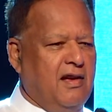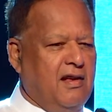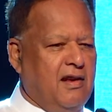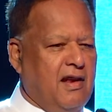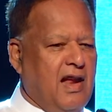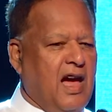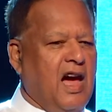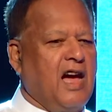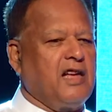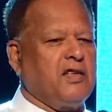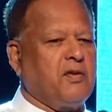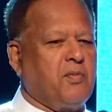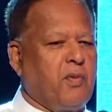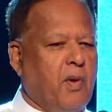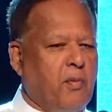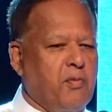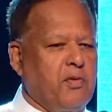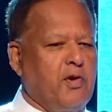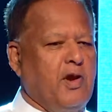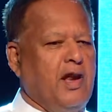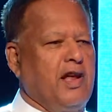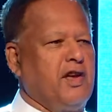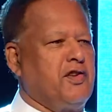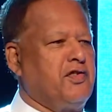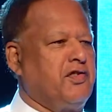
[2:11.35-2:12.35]
large
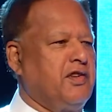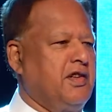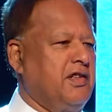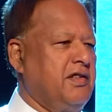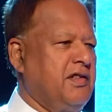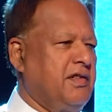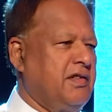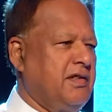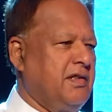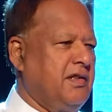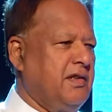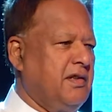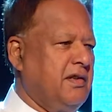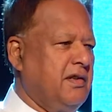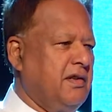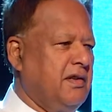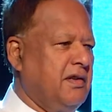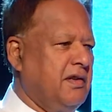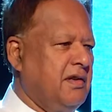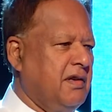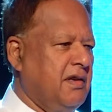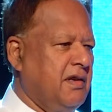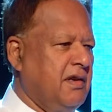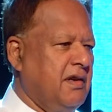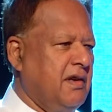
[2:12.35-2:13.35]
populations
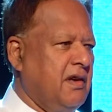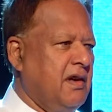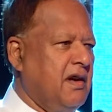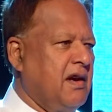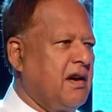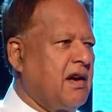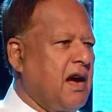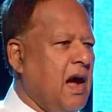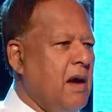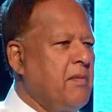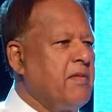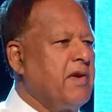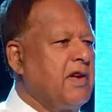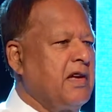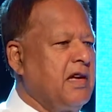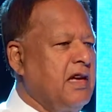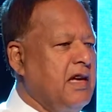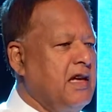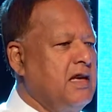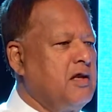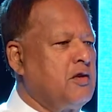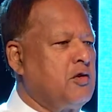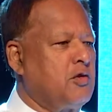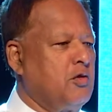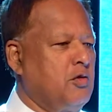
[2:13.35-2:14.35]
coming
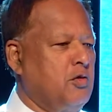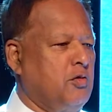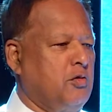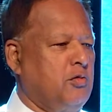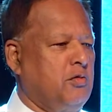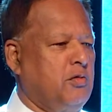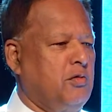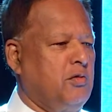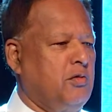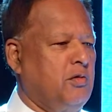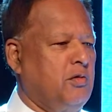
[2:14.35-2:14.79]
into